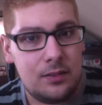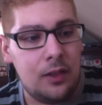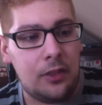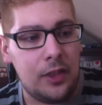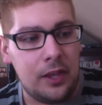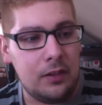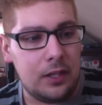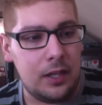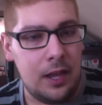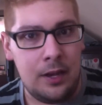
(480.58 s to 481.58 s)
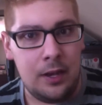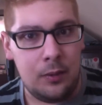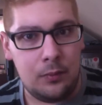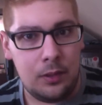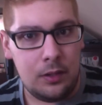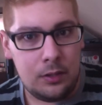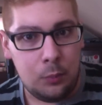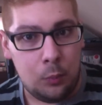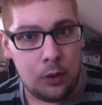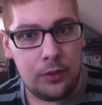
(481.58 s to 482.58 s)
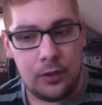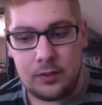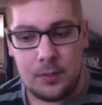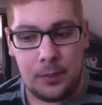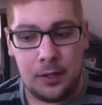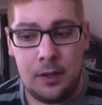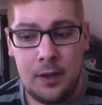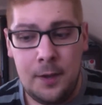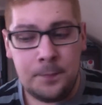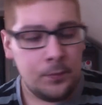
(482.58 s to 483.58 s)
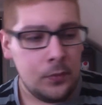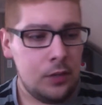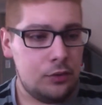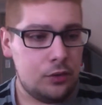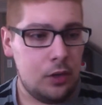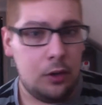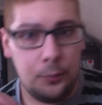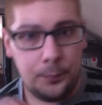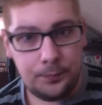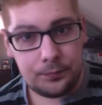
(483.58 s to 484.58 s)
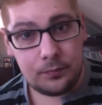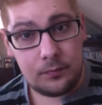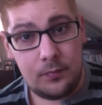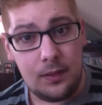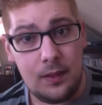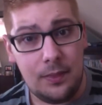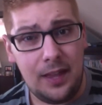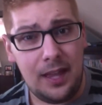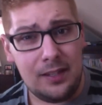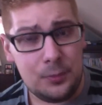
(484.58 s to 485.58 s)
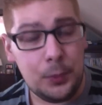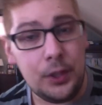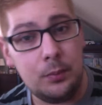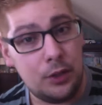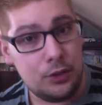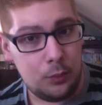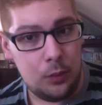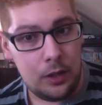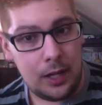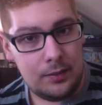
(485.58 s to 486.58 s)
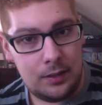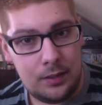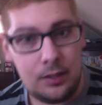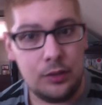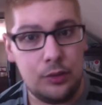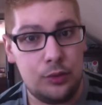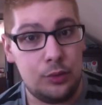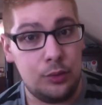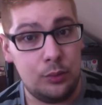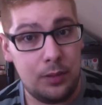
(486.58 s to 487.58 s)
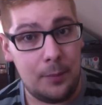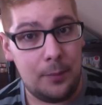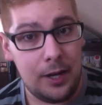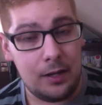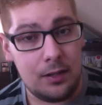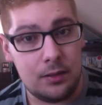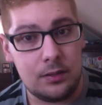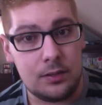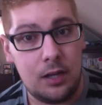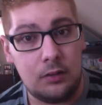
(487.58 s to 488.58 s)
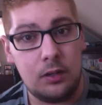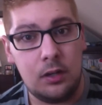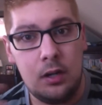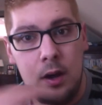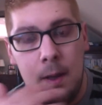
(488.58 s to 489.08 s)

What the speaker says: nothing, like, and it's worth it to me. So that is pretty much what I did to get my hair to this color.